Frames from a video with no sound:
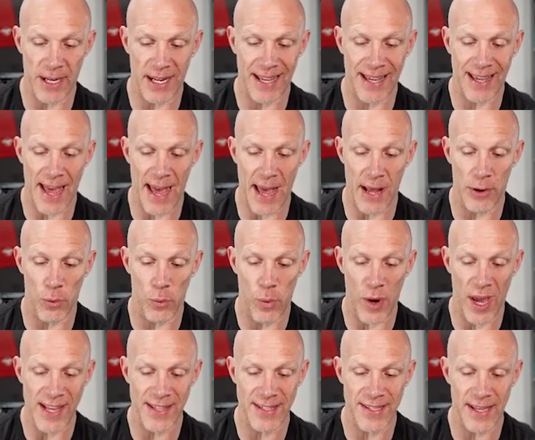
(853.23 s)
Again, a
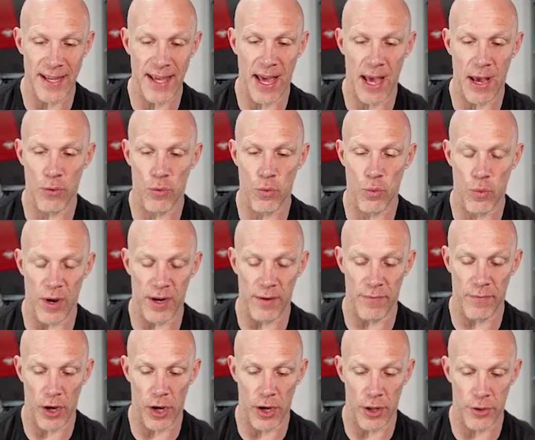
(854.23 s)
way to get rid
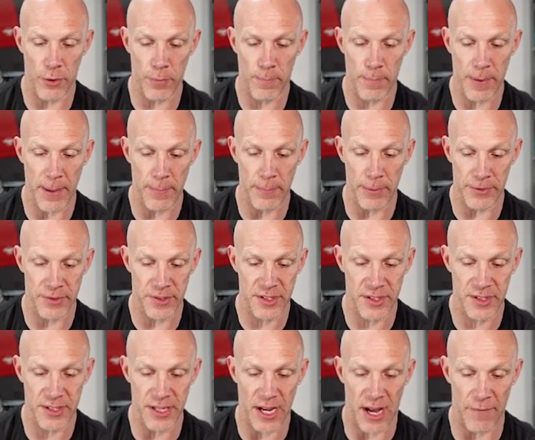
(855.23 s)
of other people's
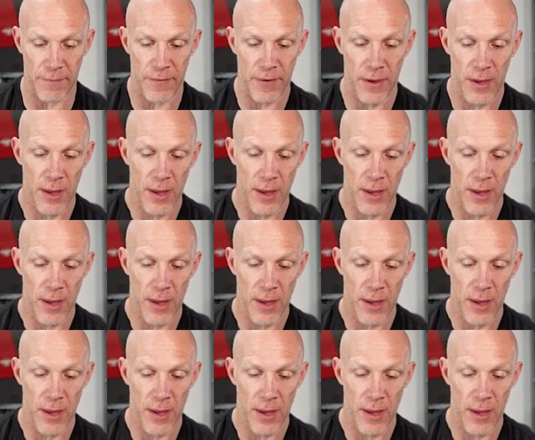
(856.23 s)
stuff.